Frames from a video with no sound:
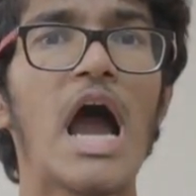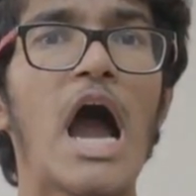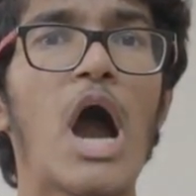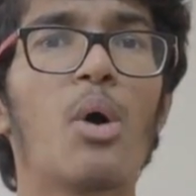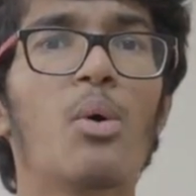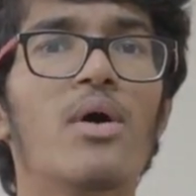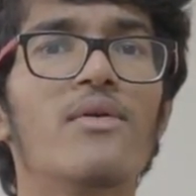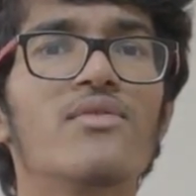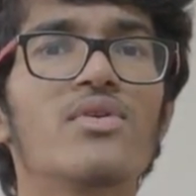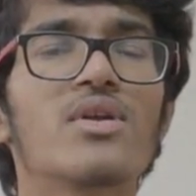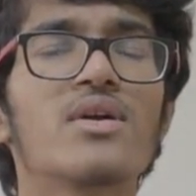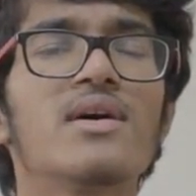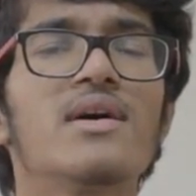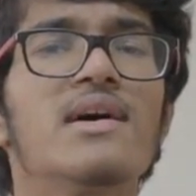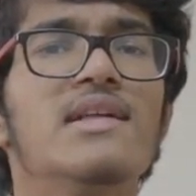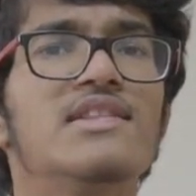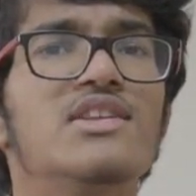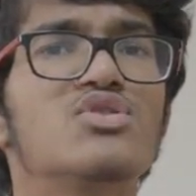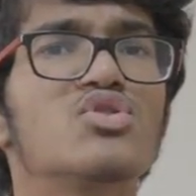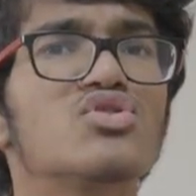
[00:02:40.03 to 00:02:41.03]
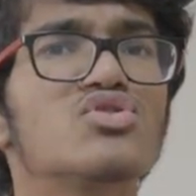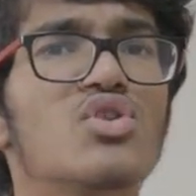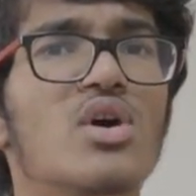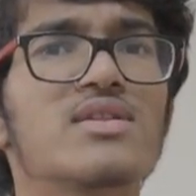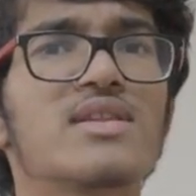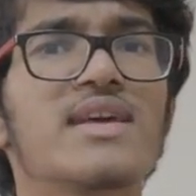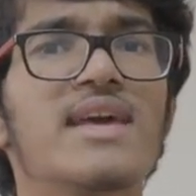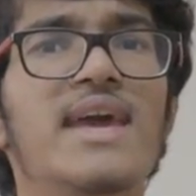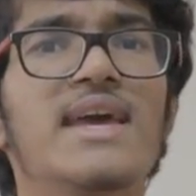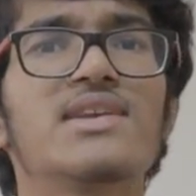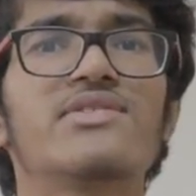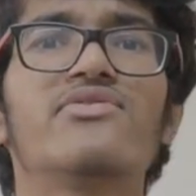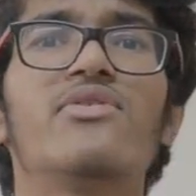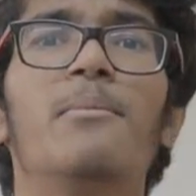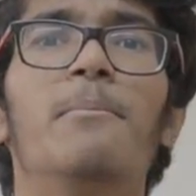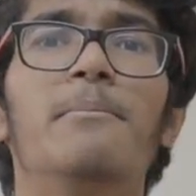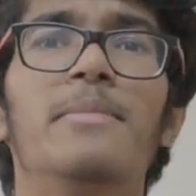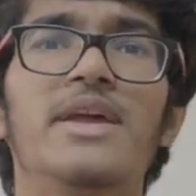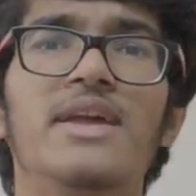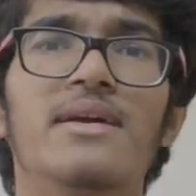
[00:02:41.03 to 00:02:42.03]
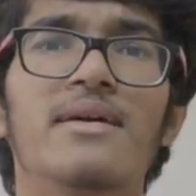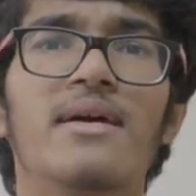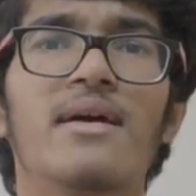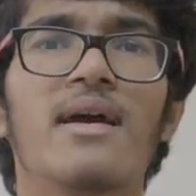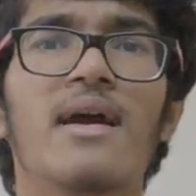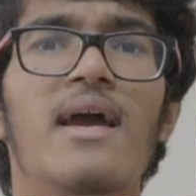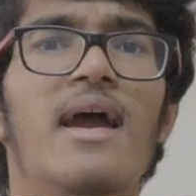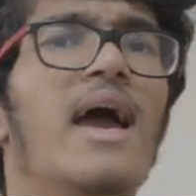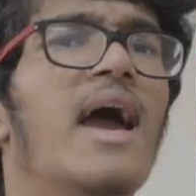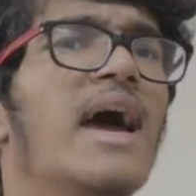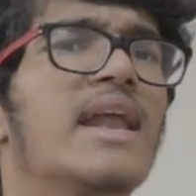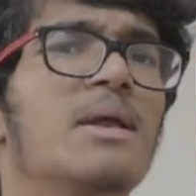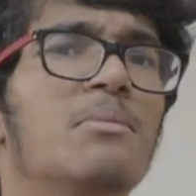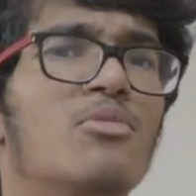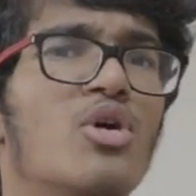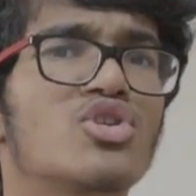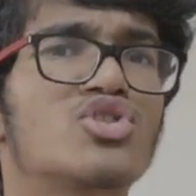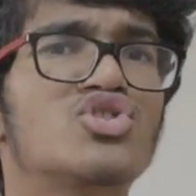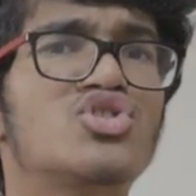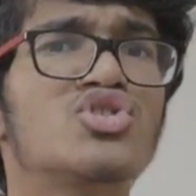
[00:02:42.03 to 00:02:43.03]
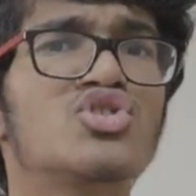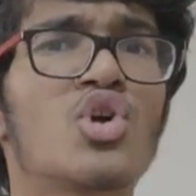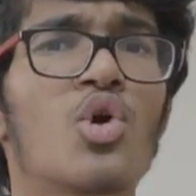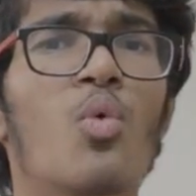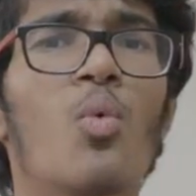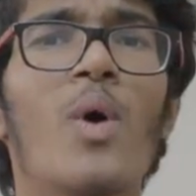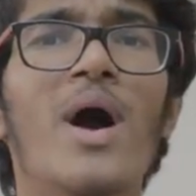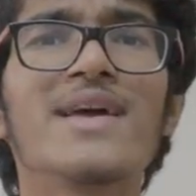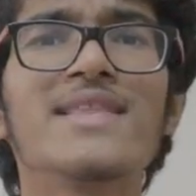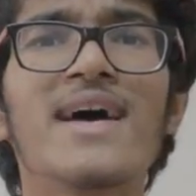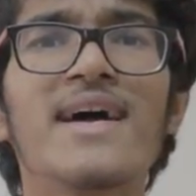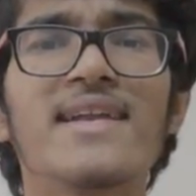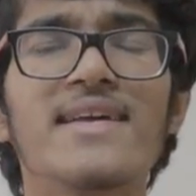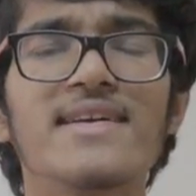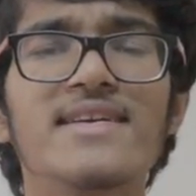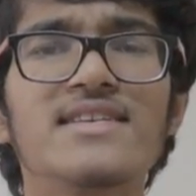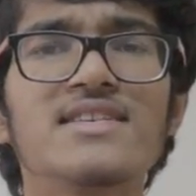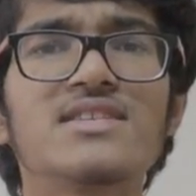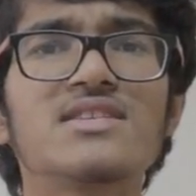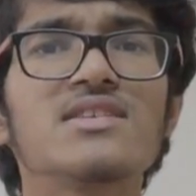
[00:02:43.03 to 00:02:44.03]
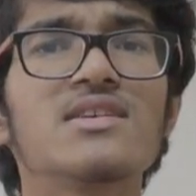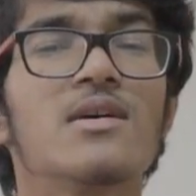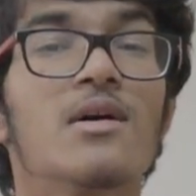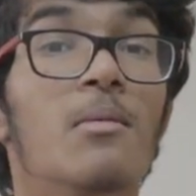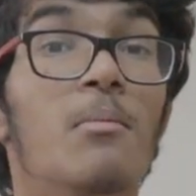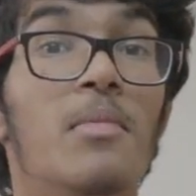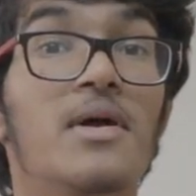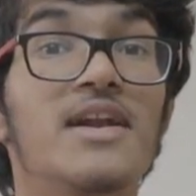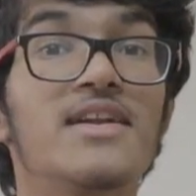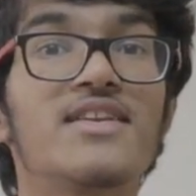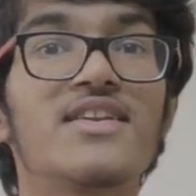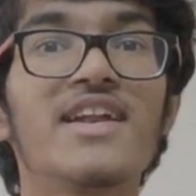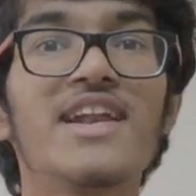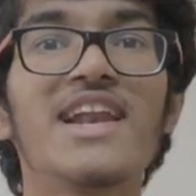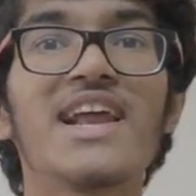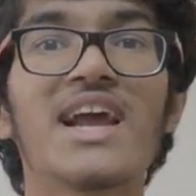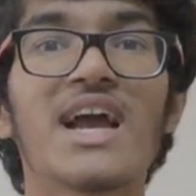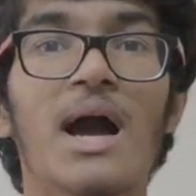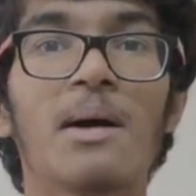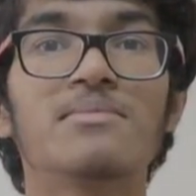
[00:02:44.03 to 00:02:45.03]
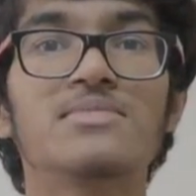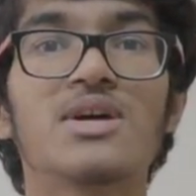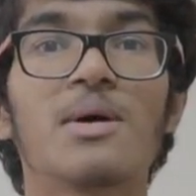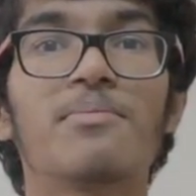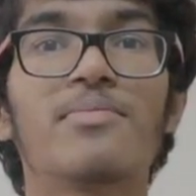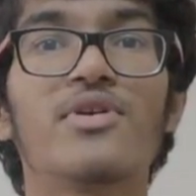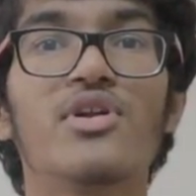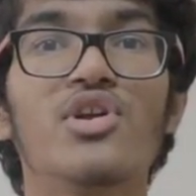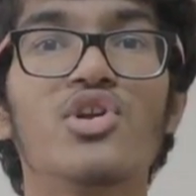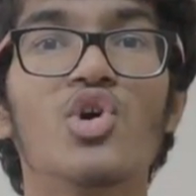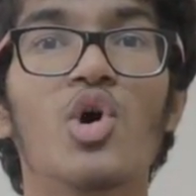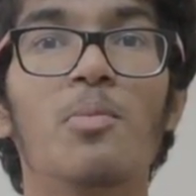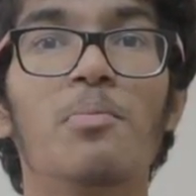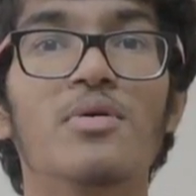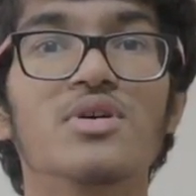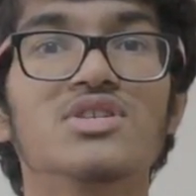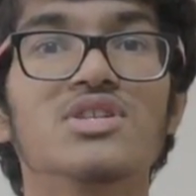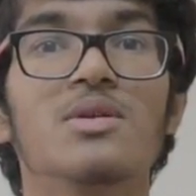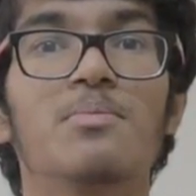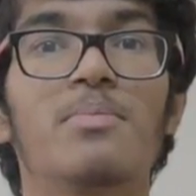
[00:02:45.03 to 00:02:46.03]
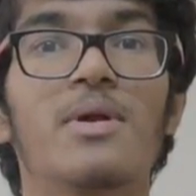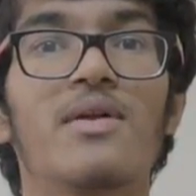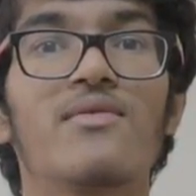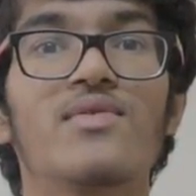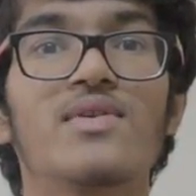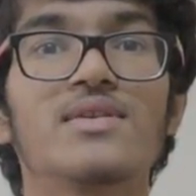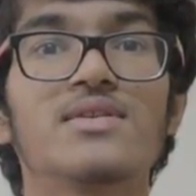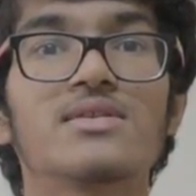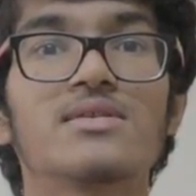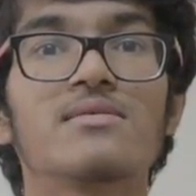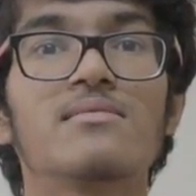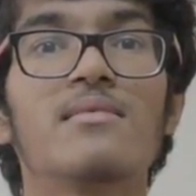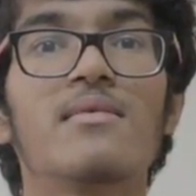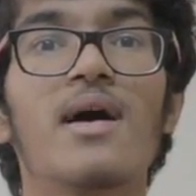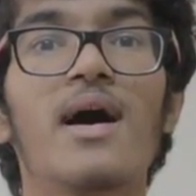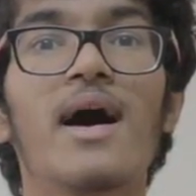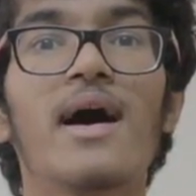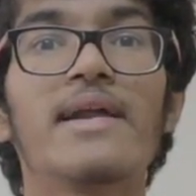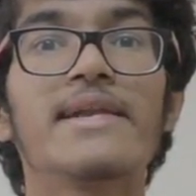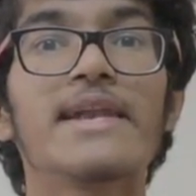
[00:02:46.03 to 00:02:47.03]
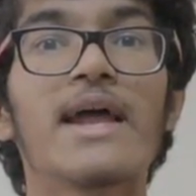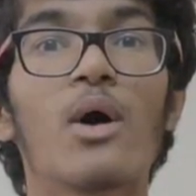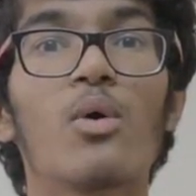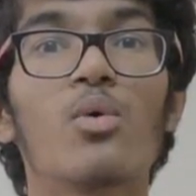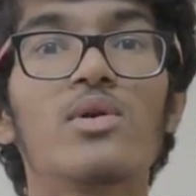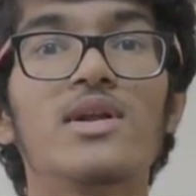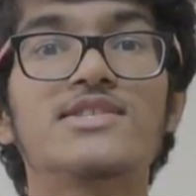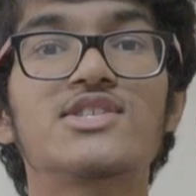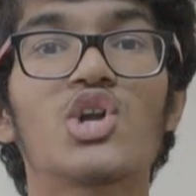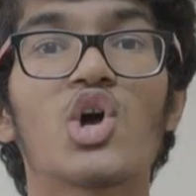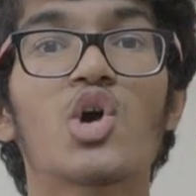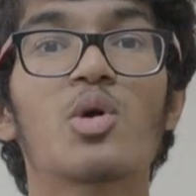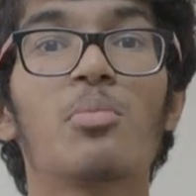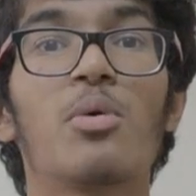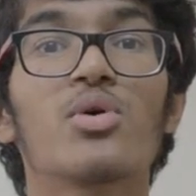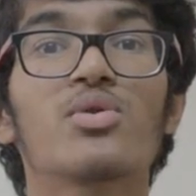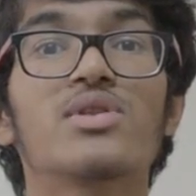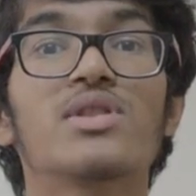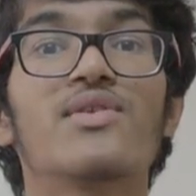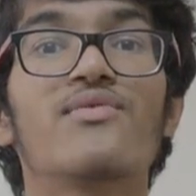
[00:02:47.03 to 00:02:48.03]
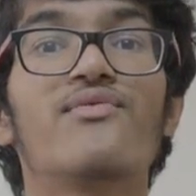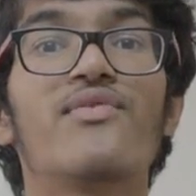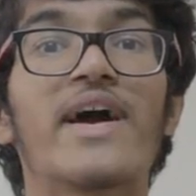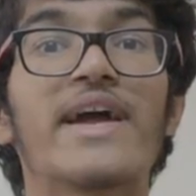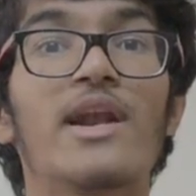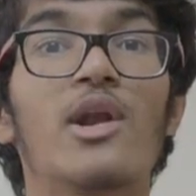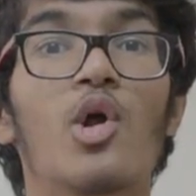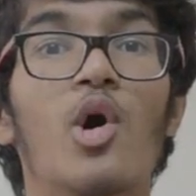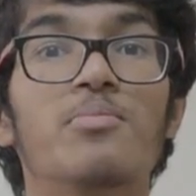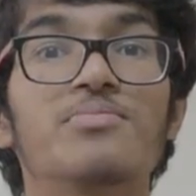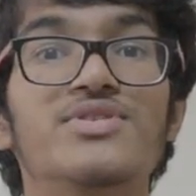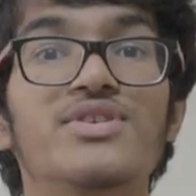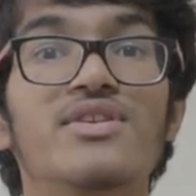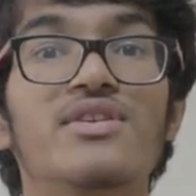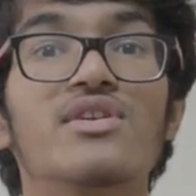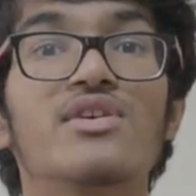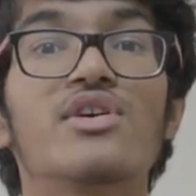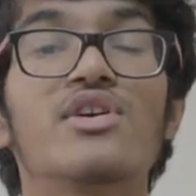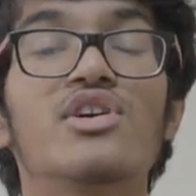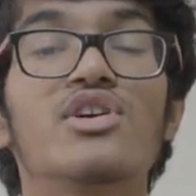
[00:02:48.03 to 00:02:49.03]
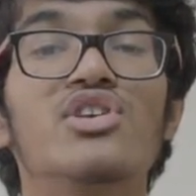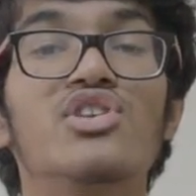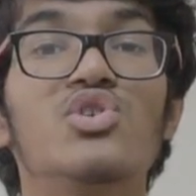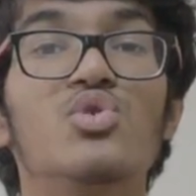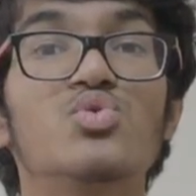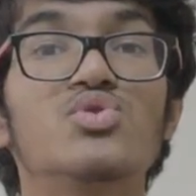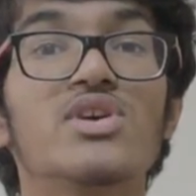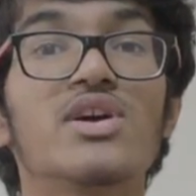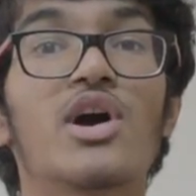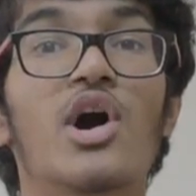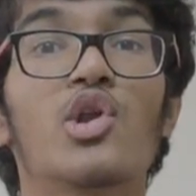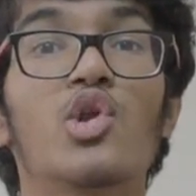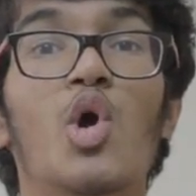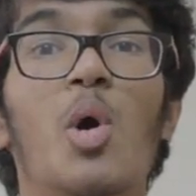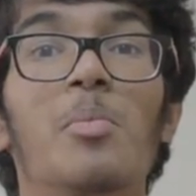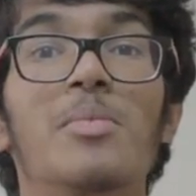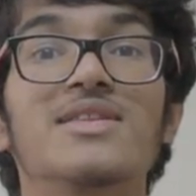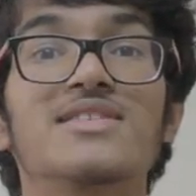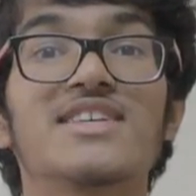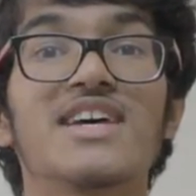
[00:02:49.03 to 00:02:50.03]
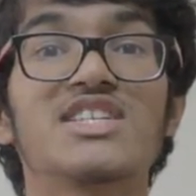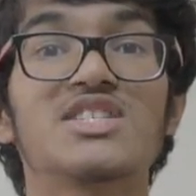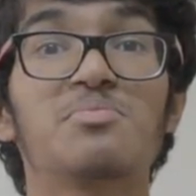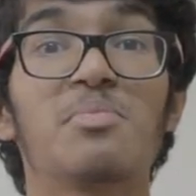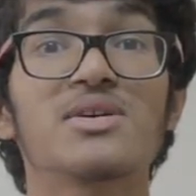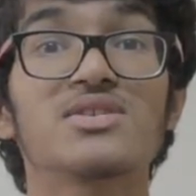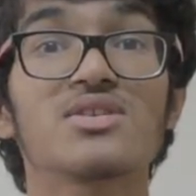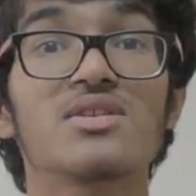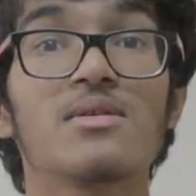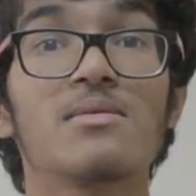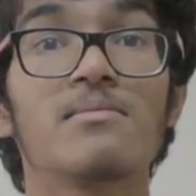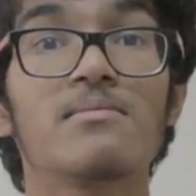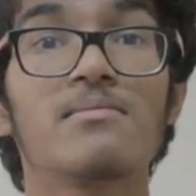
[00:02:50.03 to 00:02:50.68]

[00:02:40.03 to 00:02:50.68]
However, this was not the case for me, and I'm not sure why that is, but it really comes up to your personal preference. Now let's talk about the final option, using a normal sized puzzle.